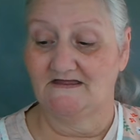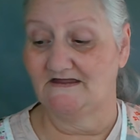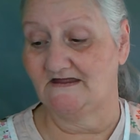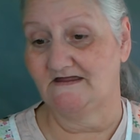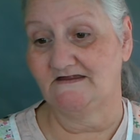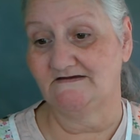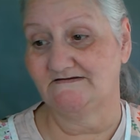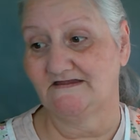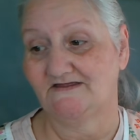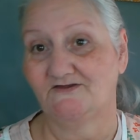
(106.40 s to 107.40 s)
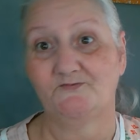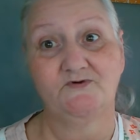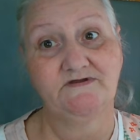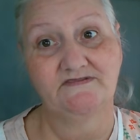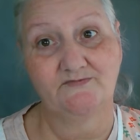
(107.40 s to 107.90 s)
And they're
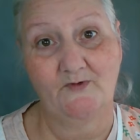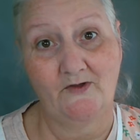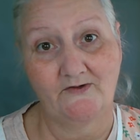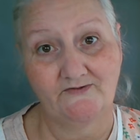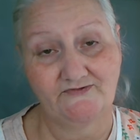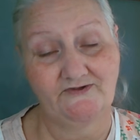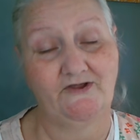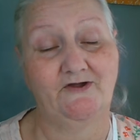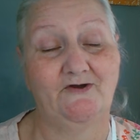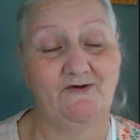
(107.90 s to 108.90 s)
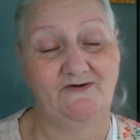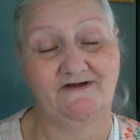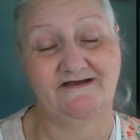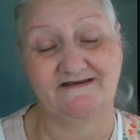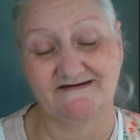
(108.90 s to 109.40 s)
pretty small, too.
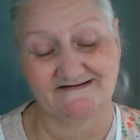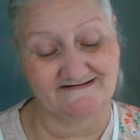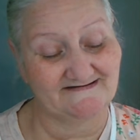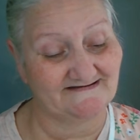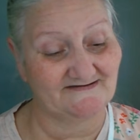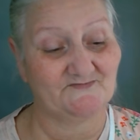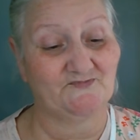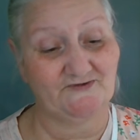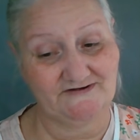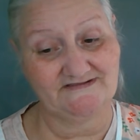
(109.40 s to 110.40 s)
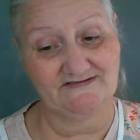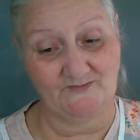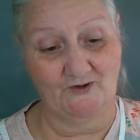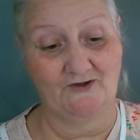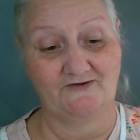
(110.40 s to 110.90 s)
They're pretty
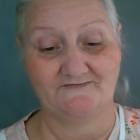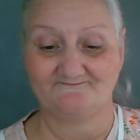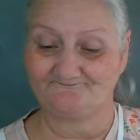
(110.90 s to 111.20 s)
small.